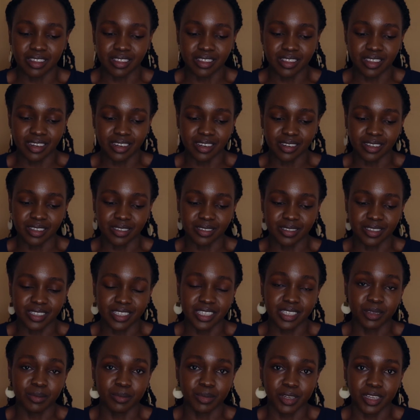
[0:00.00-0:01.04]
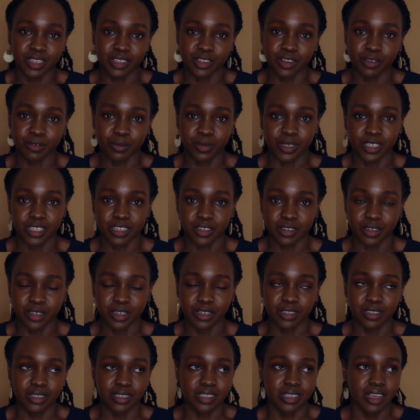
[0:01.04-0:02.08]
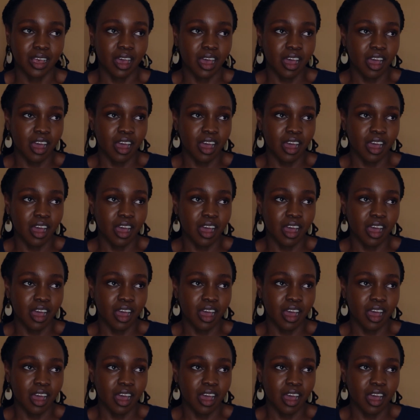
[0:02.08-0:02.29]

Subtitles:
the simplest of materials.